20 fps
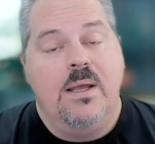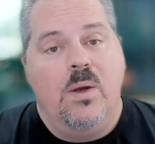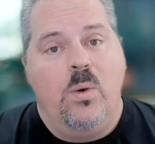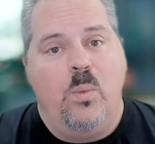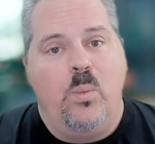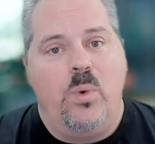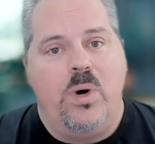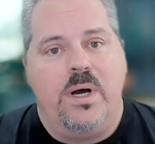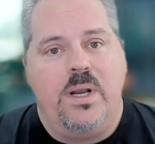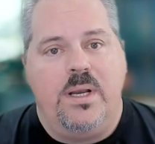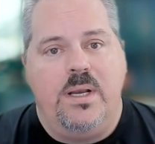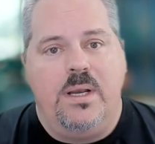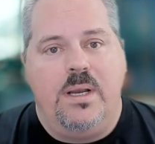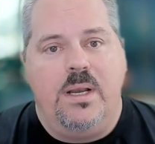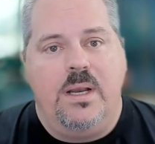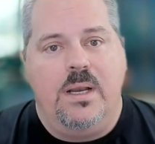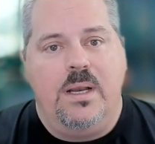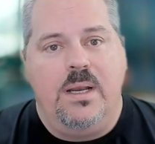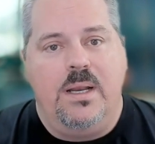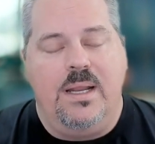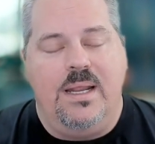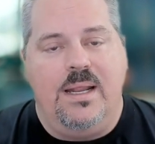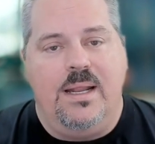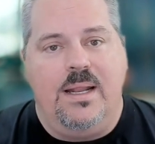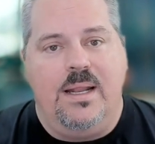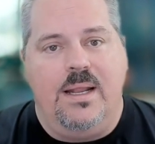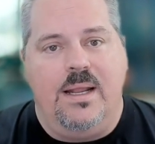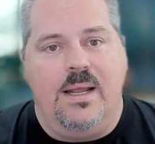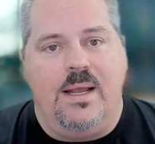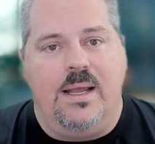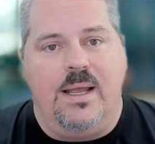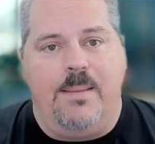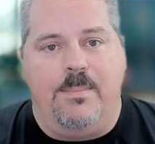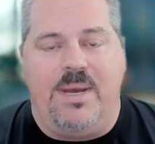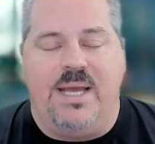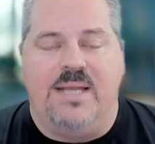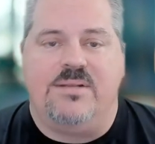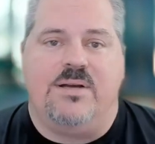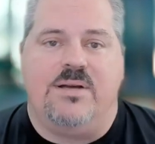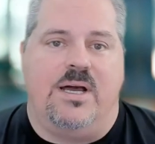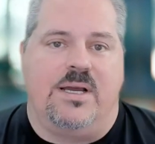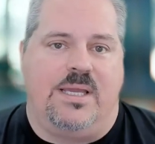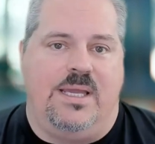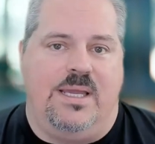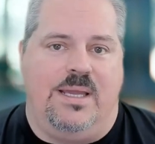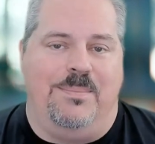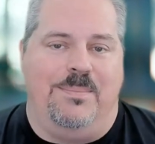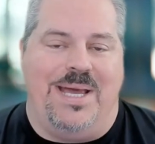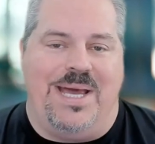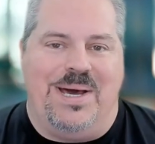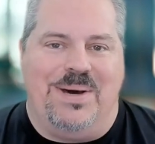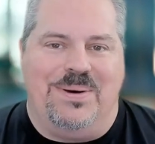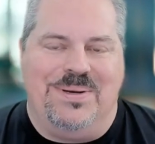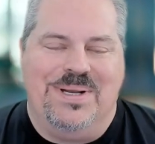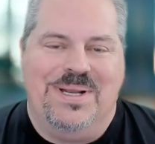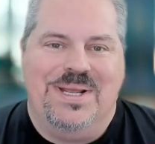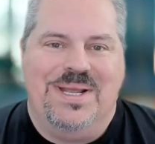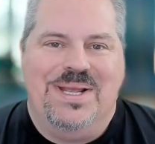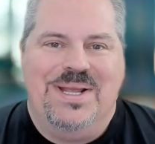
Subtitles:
What am I talking about?